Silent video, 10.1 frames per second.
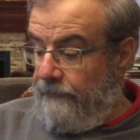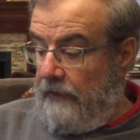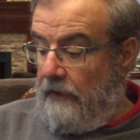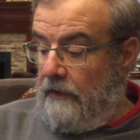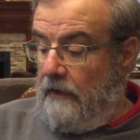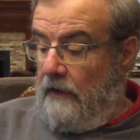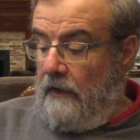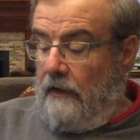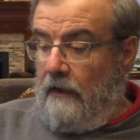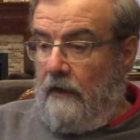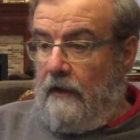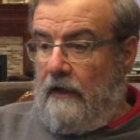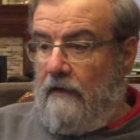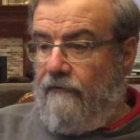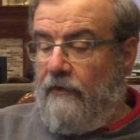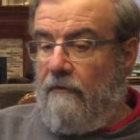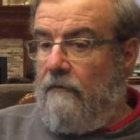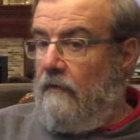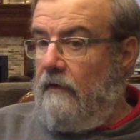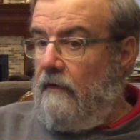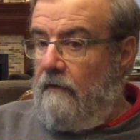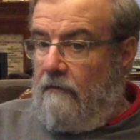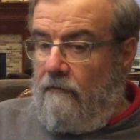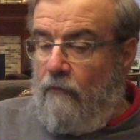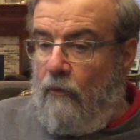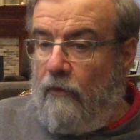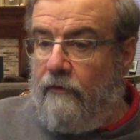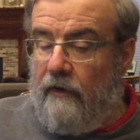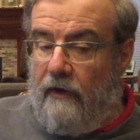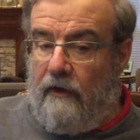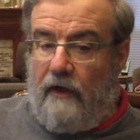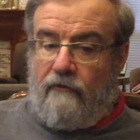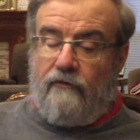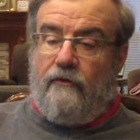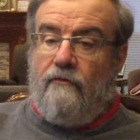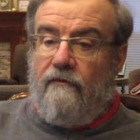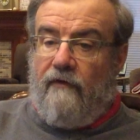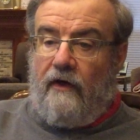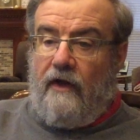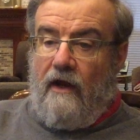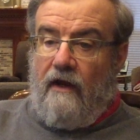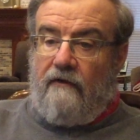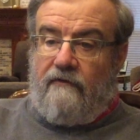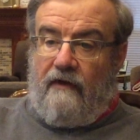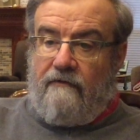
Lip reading: And if you weren't a student of archaeology,